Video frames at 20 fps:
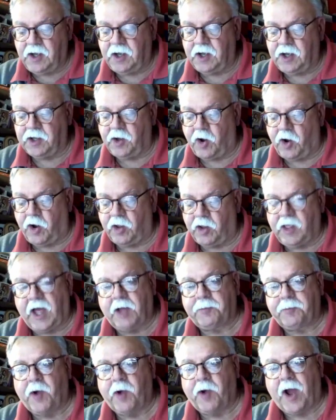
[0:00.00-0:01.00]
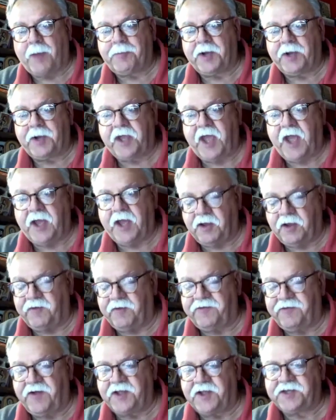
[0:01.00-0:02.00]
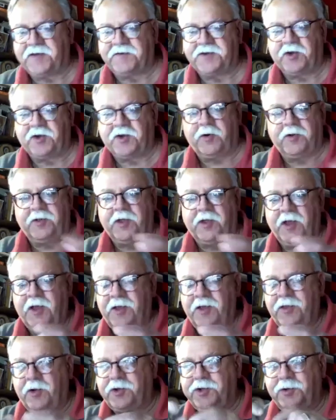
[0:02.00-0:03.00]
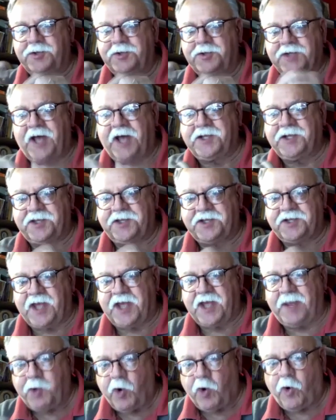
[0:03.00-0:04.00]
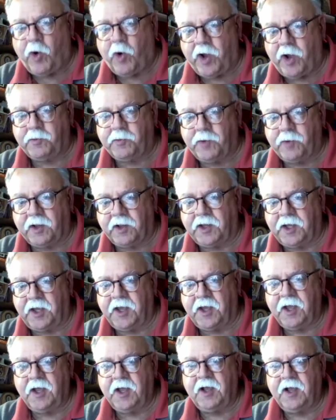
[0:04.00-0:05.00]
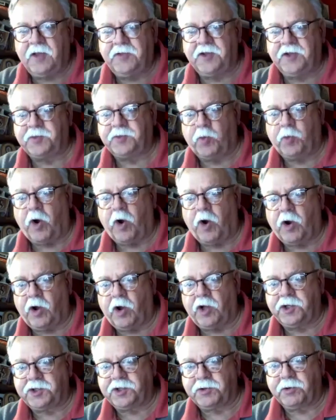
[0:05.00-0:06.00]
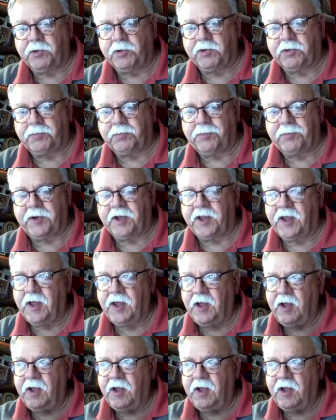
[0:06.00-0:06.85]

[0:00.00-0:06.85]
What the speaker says: an all-out propaganda offensive. So they're two sides of the same coin, really, this war on truth. But